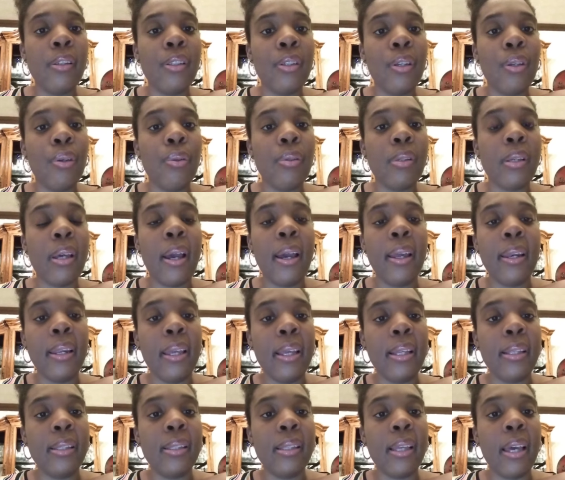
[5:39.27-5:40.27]
also use
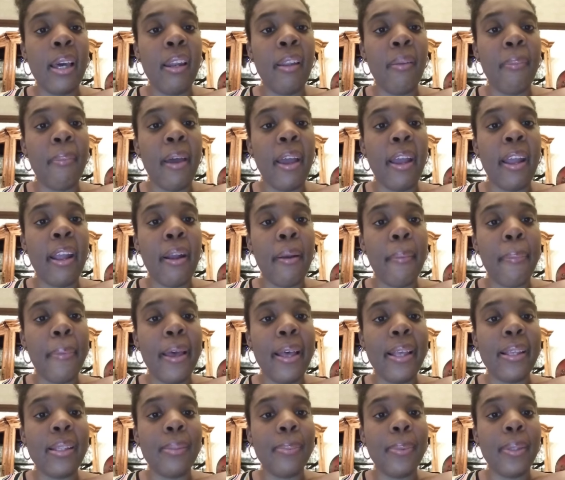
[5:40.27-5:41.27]
honey inside of my hair
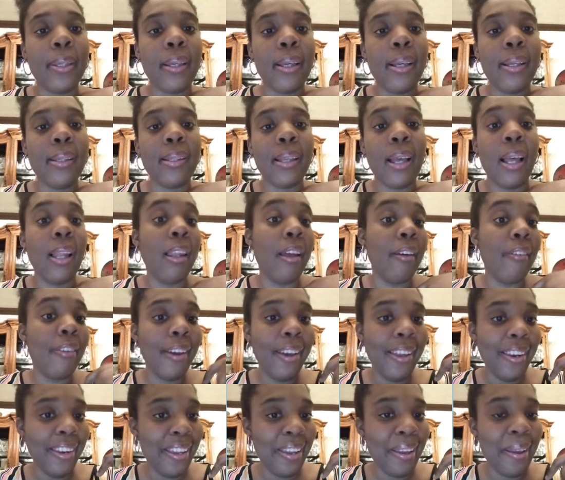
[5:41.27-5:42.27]
mask because I love
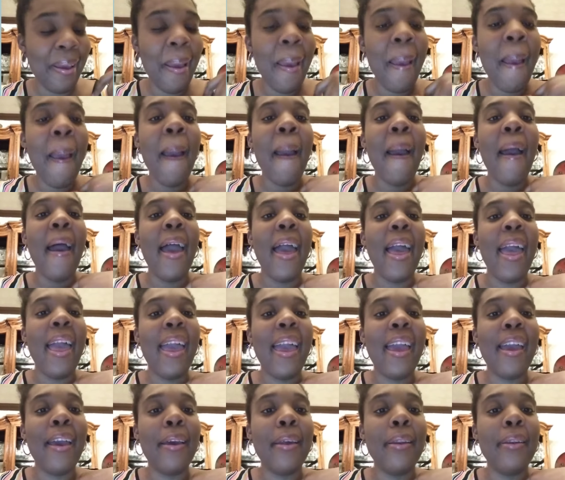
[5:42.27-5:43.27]
honey,
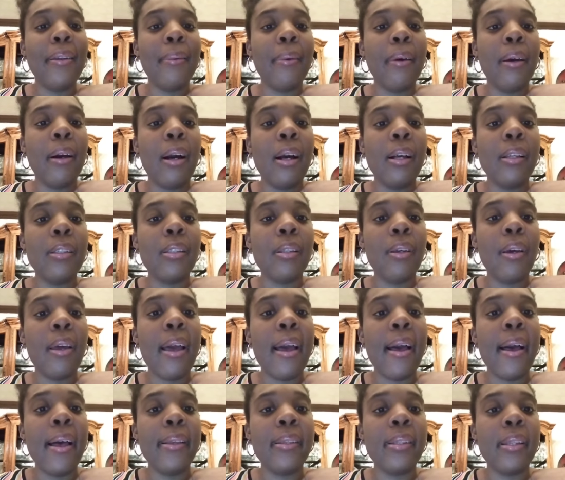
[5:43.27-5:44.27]
and also it
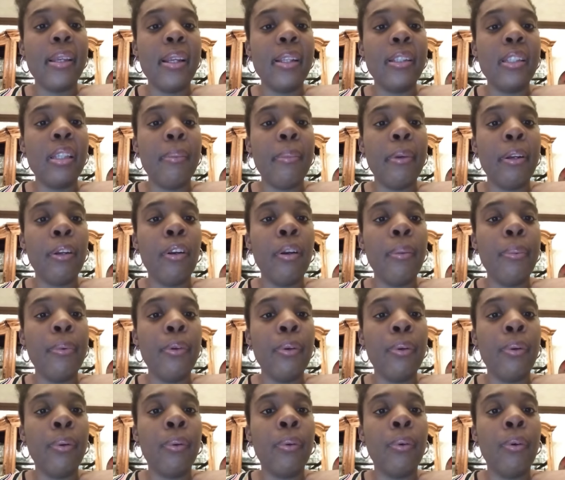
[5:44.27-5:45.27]
has
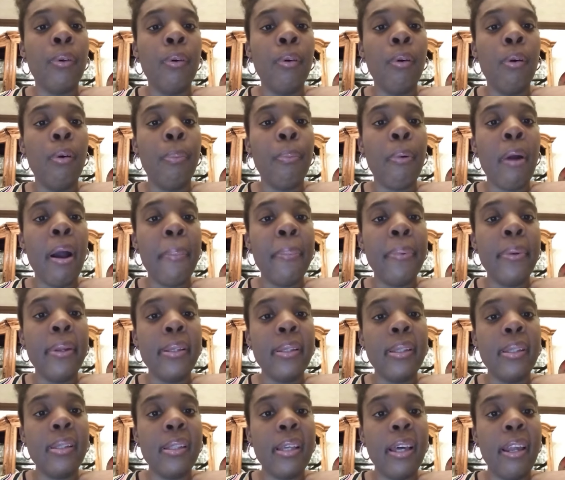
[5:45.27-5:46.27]
antimicrobial
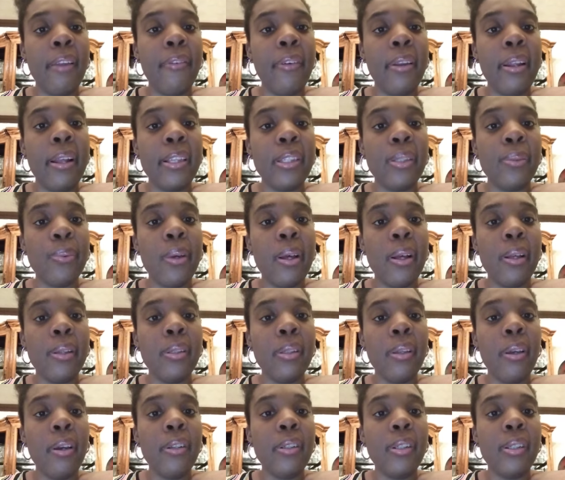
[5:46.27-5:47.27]
properties inside of it as well.
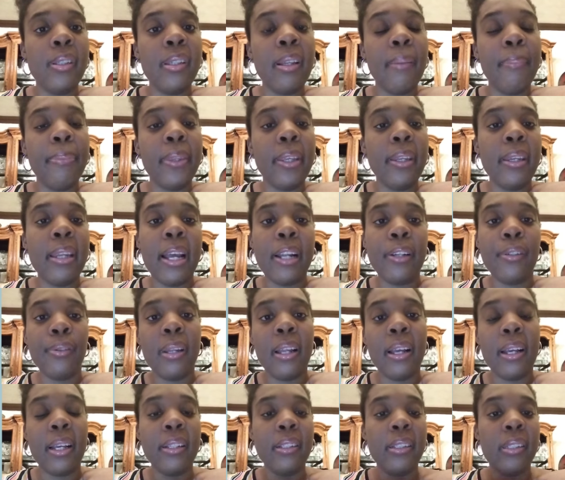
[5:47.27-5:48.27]
So it's just something
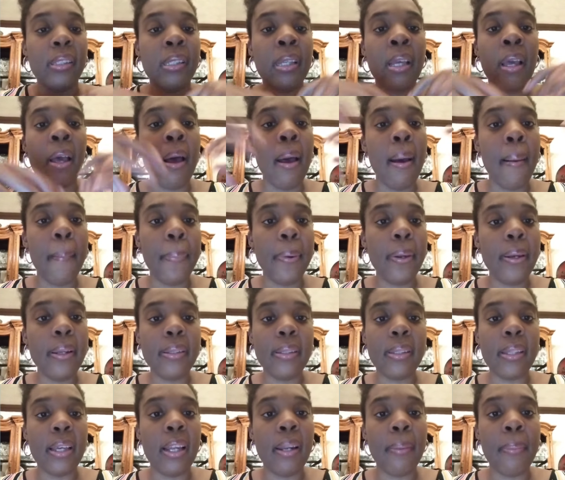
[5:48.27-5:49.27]
natural that I can just put
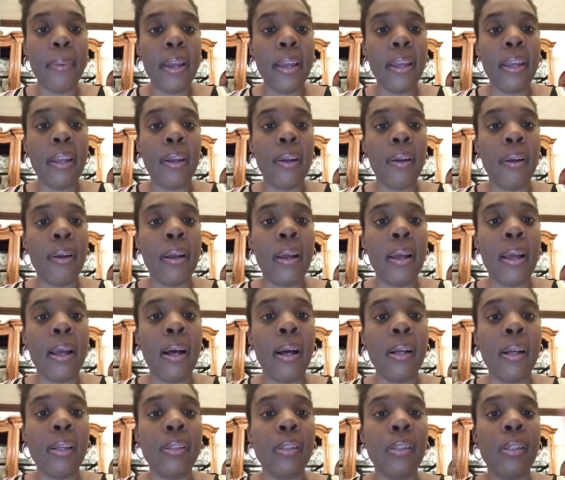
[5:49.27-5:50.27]
inside of my hair
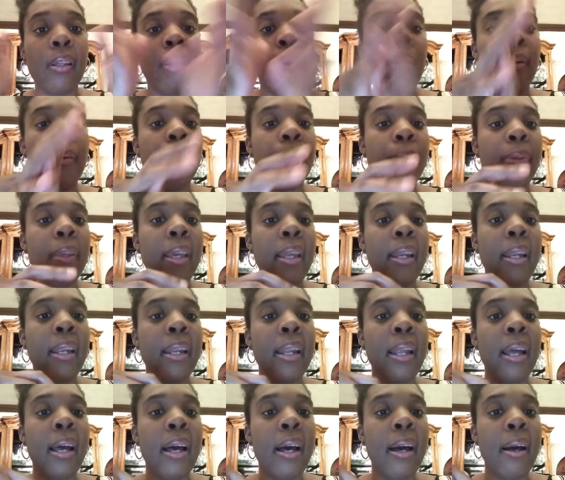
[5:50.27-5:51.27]
also.
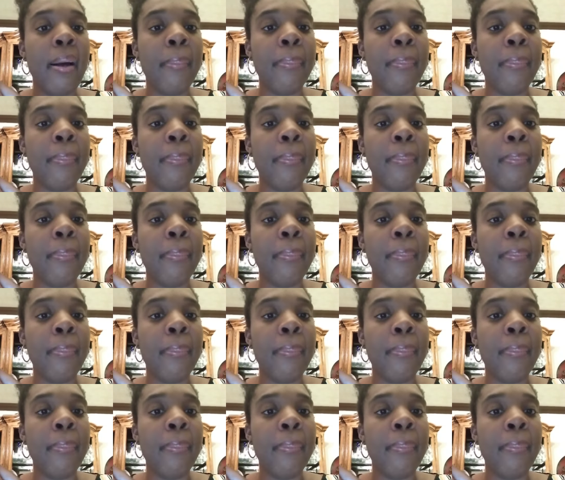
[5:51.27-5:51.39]
And